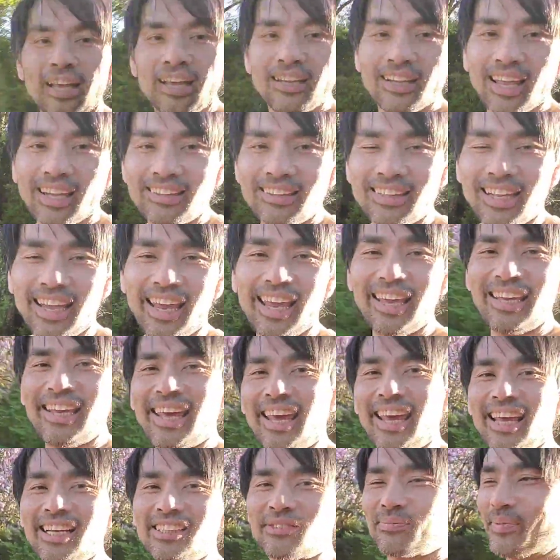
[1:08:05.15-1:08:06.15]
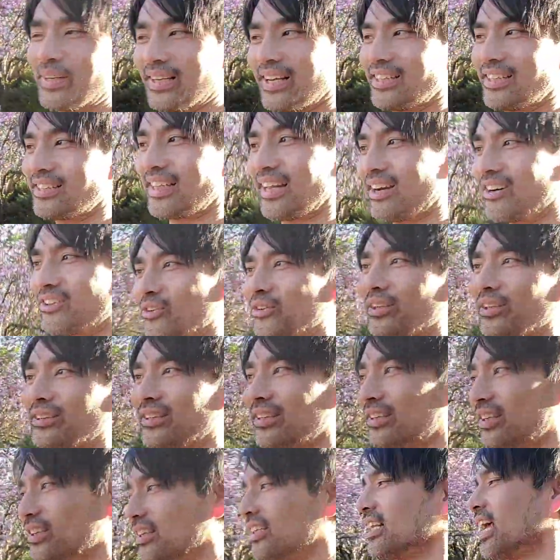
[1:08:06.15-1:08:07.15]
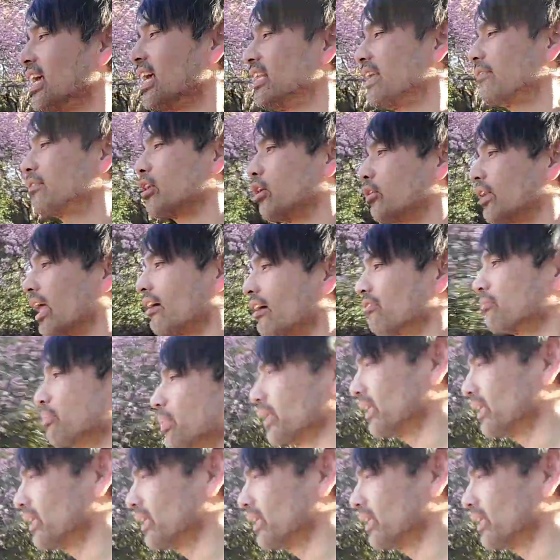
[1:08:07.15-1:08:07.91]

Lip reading: like the eggheads, because they don't know what to do. They go left,